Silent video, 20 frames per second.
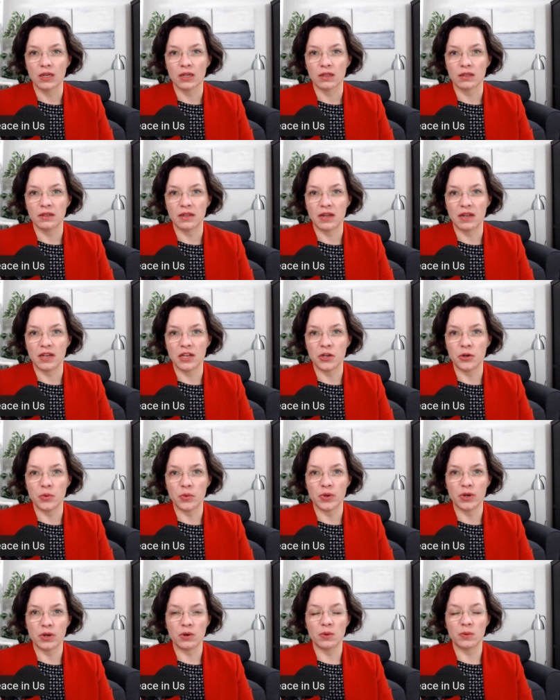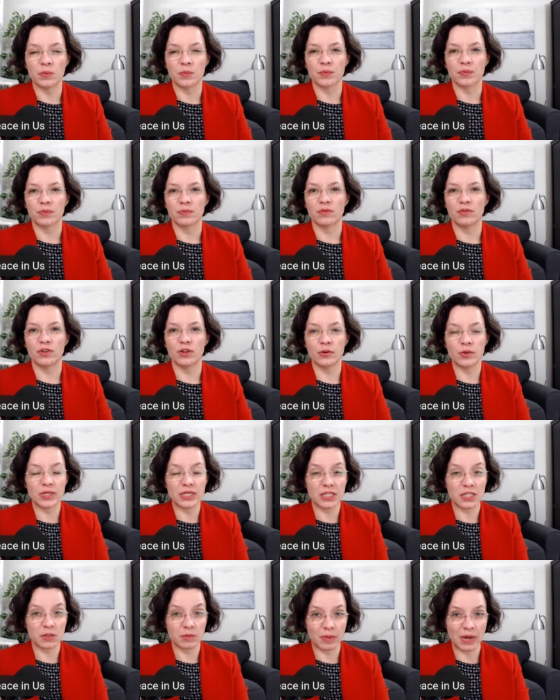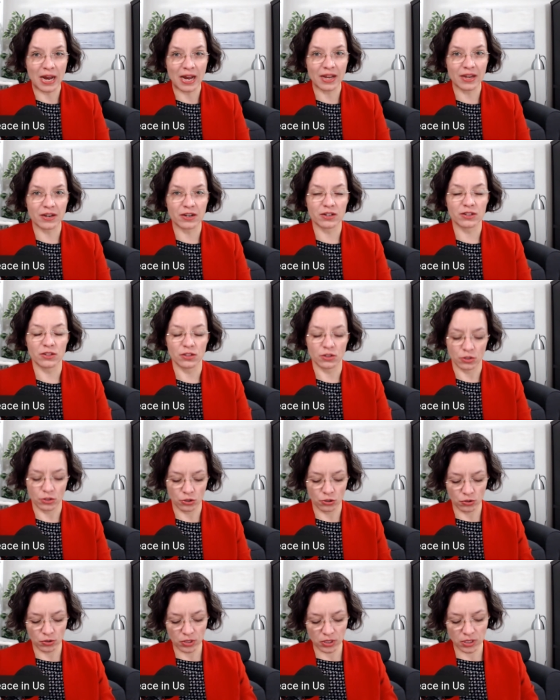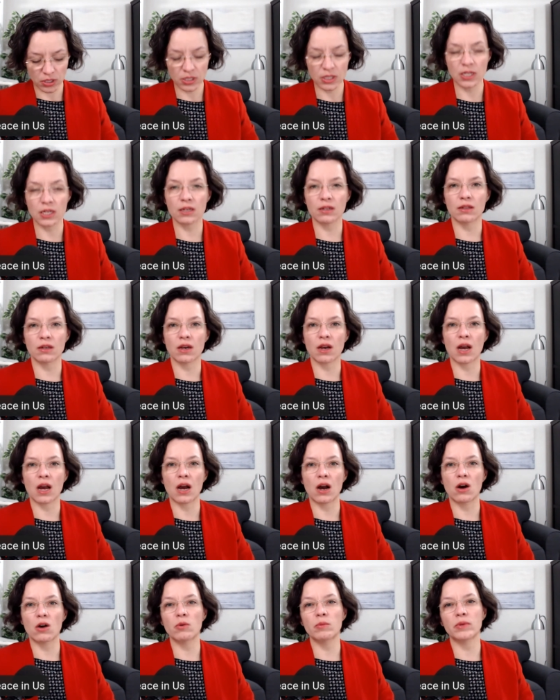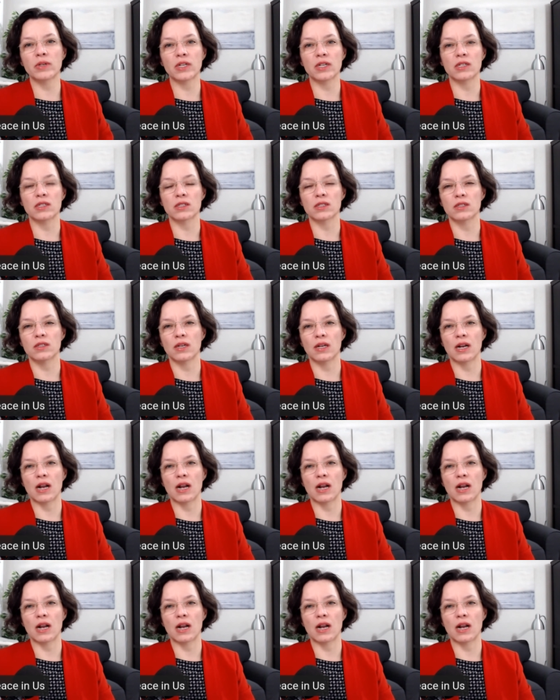that you will feel inspired to seek the calmness that